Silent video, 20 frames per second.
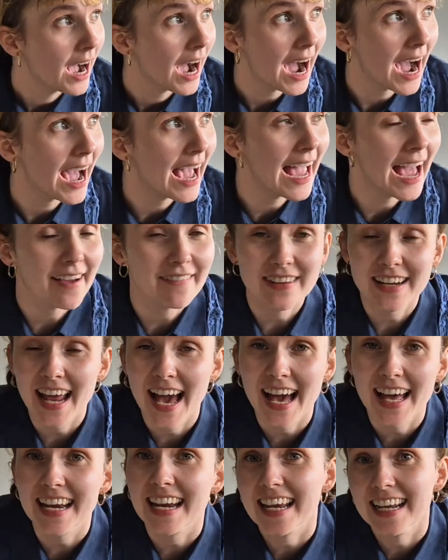I haven't
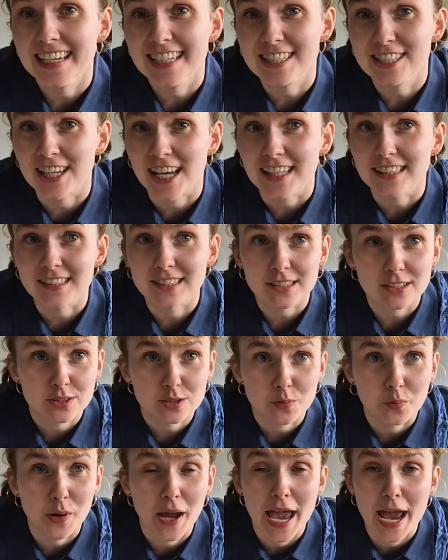had any chances
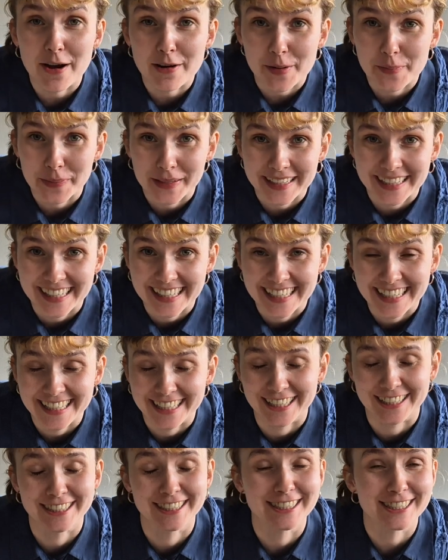to wear a
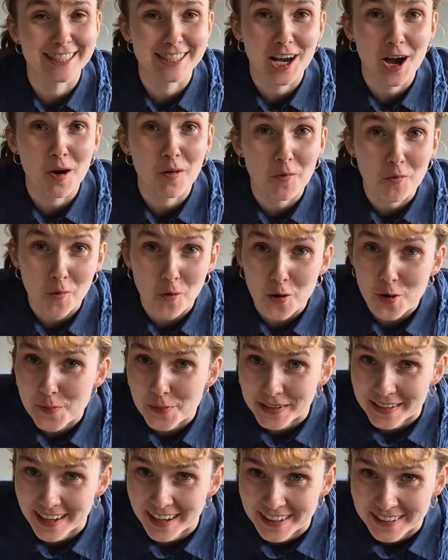bikini because it's not warm
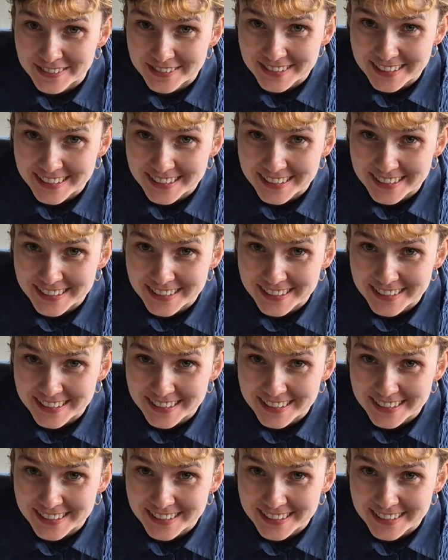enough.